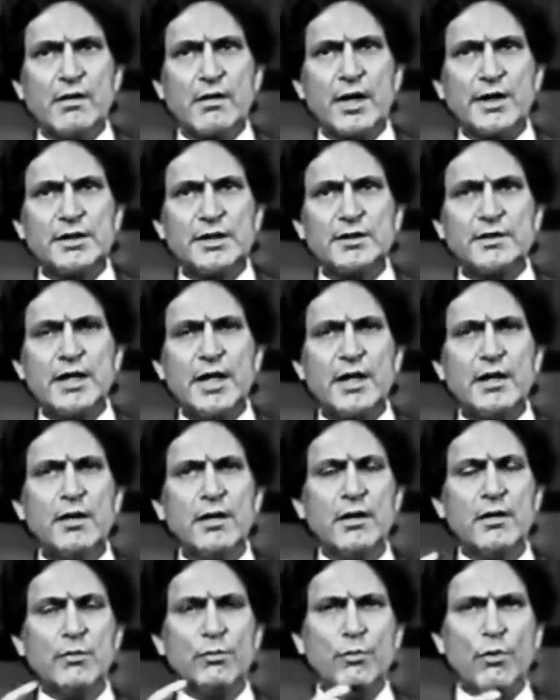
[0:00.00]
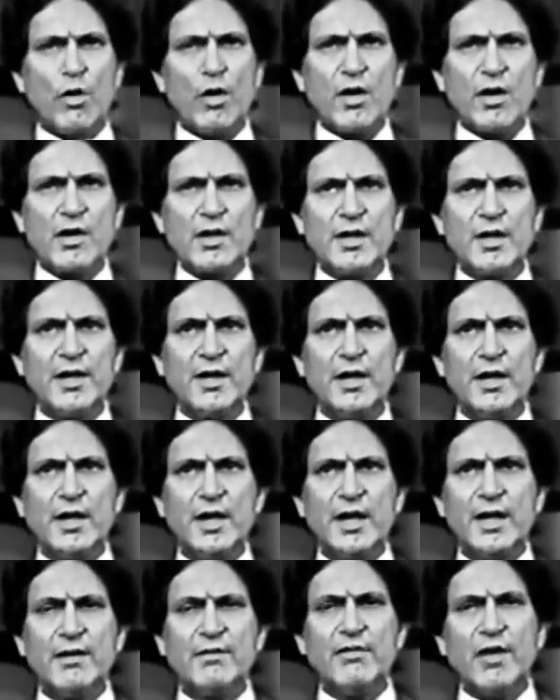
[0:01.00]
rather than war
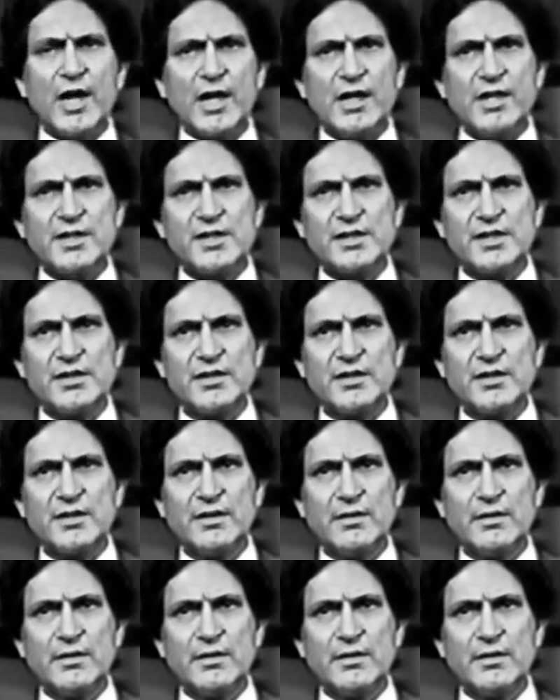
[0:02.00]
and violence.